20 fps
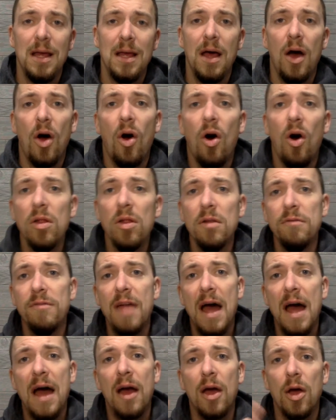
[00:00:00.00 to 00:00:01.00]
All of
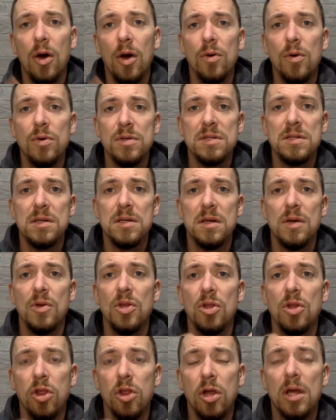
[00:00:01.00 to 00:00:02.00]
that goes, when
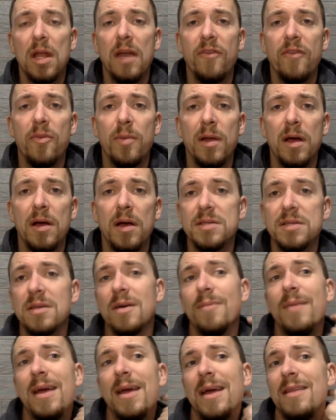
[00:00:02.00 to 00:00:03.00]
you look at everybody else, you
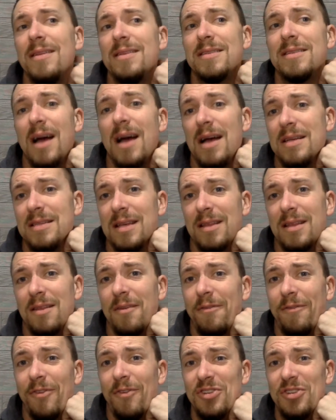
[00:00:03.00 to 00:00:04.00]
go, man, these guys, like their
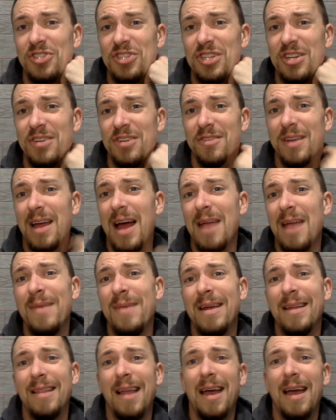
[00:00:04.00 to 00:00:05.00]
first year, the guy
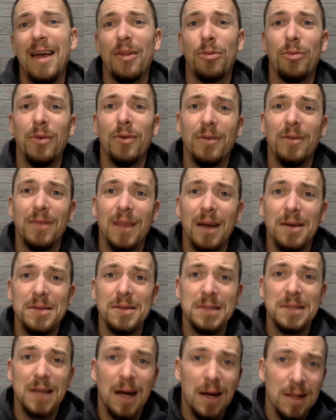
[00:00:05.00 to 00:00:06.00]
made like three hundred
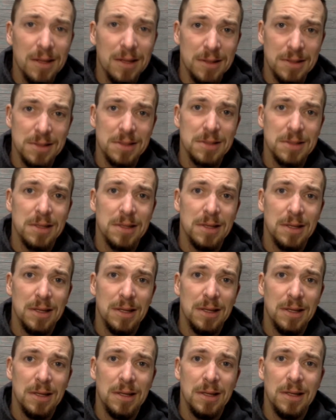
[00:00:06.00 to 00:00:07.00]
thousand dollars.
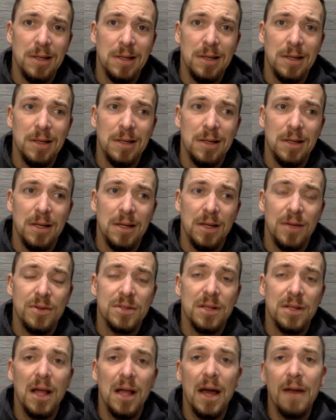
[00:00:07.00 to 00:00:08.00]
There's
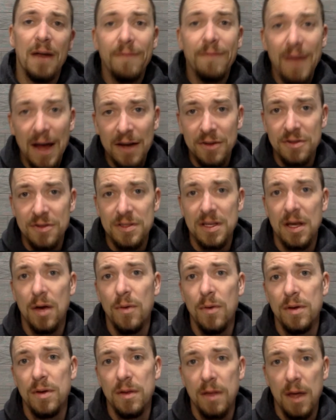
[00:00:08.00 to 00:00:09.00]
a lot of factors that
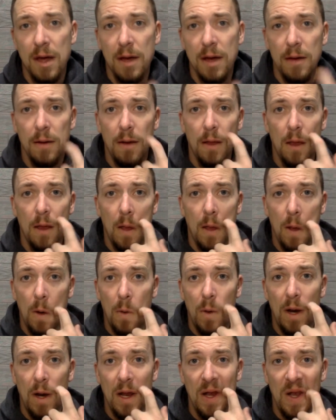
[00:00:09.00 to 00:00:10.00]
go into that,
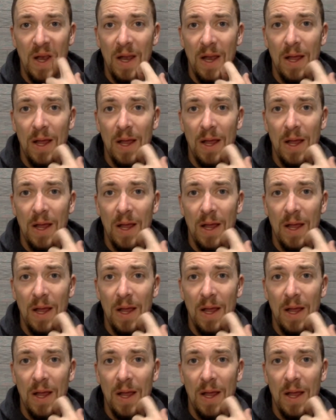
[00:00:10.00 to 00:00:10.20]
right?